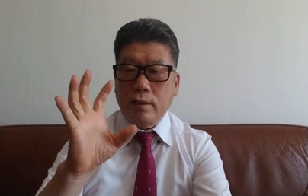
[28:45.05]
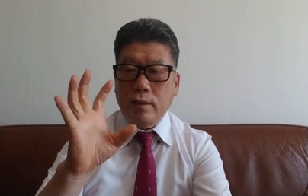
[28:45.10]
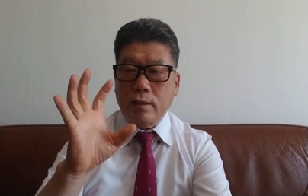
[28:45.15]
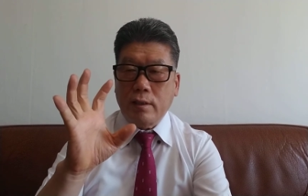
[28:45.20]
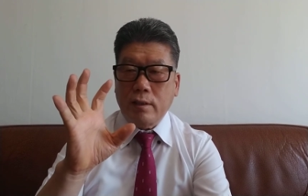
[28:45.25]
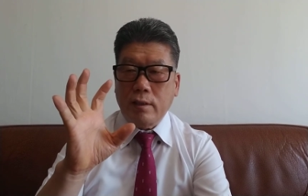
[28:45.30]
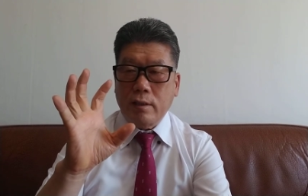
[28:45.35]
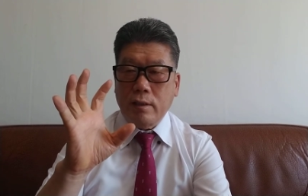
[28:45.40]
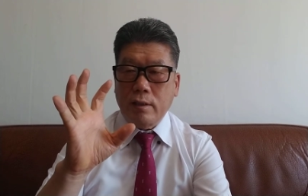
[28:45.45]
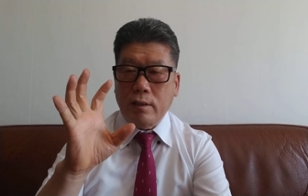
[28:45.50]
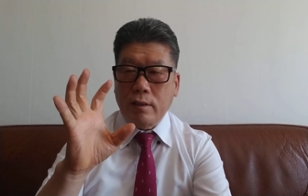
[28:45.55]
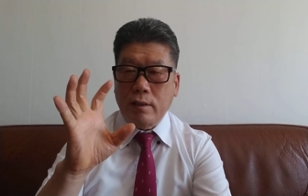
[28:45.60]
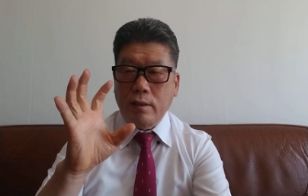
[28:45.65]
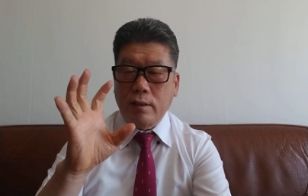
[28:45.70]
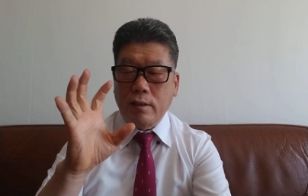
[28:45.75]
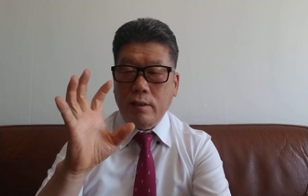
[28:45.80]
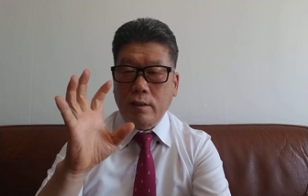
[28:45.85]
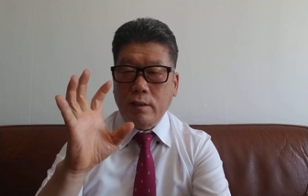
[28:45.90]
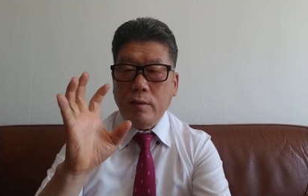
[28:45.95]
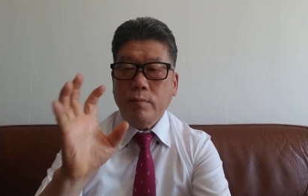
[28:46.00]

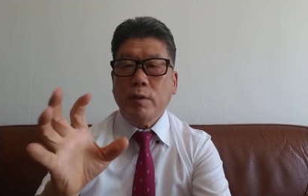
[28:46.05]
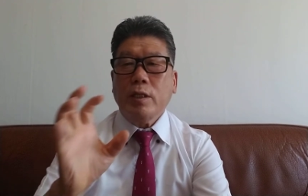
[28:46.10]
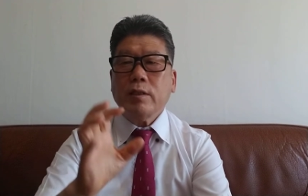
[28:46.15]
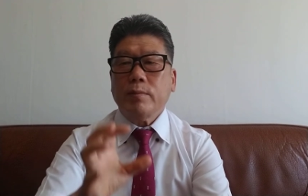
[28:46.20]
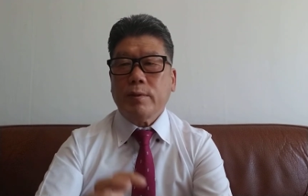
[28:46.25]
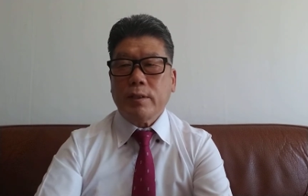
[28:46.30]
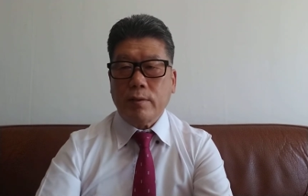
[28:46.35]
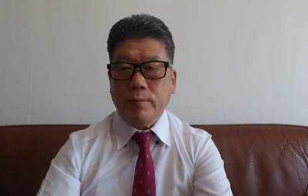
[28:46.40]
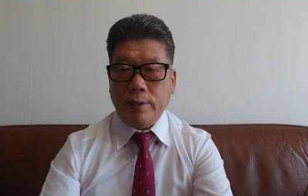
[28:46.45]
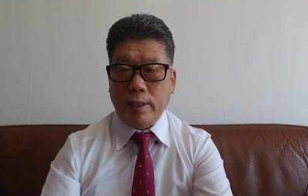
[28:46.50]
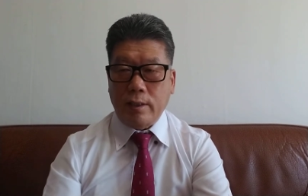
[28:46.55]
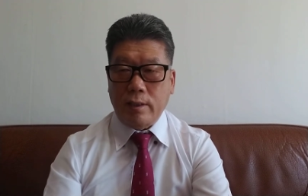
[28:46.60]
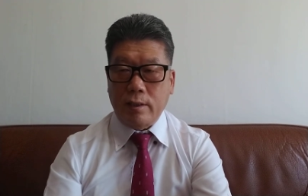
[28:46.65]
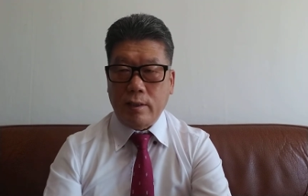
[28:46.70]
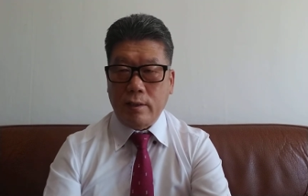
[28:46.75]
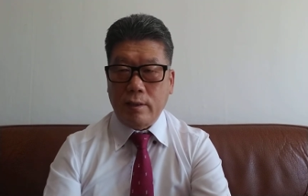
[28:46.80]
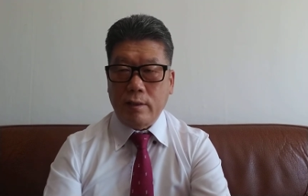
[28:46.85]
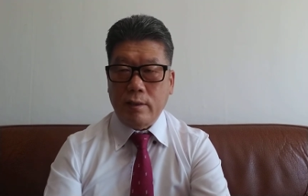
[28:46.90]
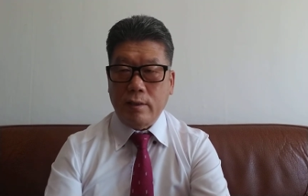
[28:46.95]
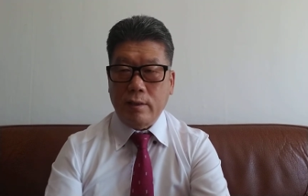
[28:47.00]
The investment banker,
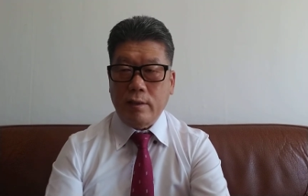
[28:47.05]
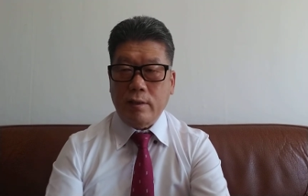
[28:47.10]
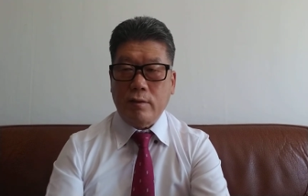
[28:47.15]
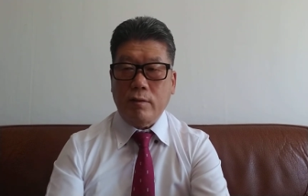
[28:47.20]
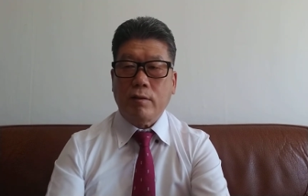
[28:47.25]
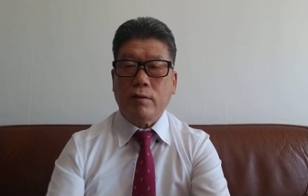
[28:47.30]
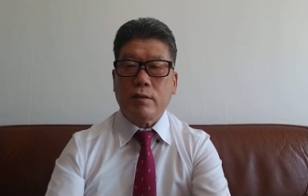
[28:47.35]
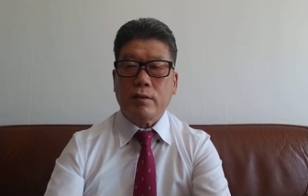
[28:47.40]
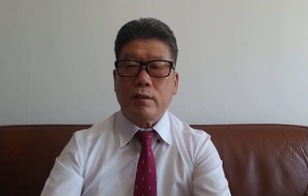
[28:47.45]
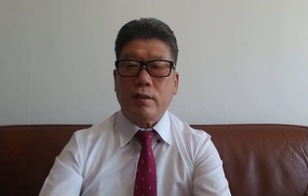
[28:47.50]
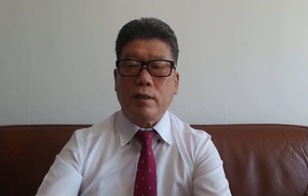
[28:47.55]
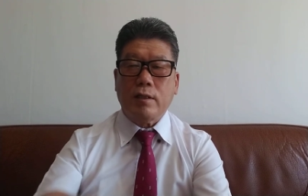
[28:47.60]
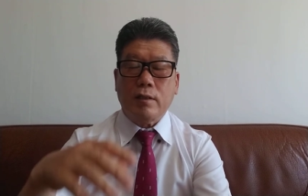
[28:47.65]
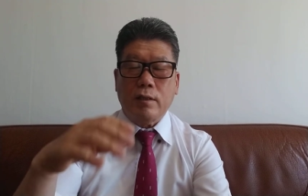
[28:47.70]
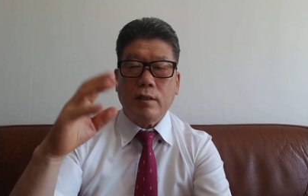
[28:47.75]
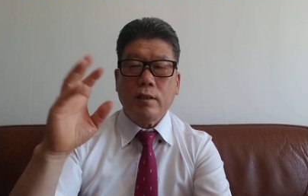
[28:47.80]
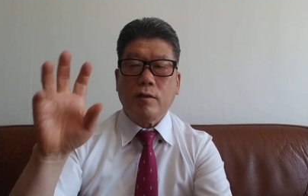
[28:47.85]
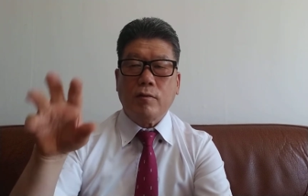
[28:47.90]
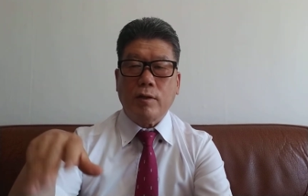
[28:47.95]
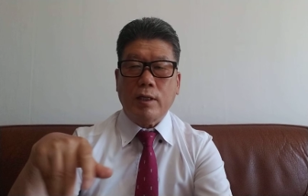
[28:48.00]
you understand,
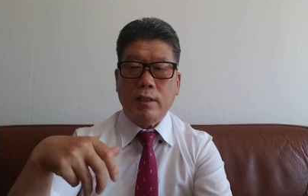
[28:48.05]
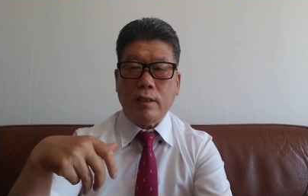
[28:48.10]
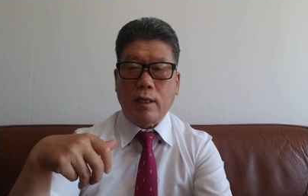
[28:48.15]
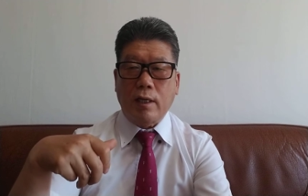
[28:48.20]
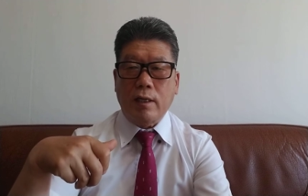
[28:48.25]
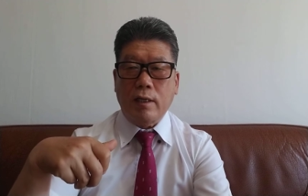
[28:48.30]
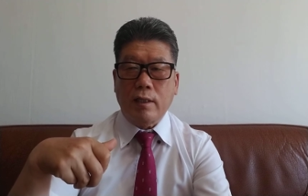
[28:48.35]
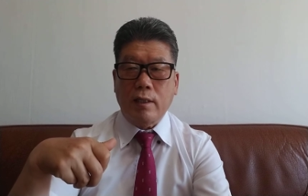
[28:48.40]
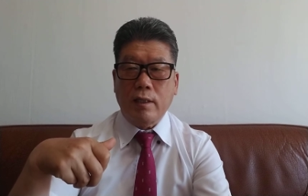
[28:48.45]
underwriter.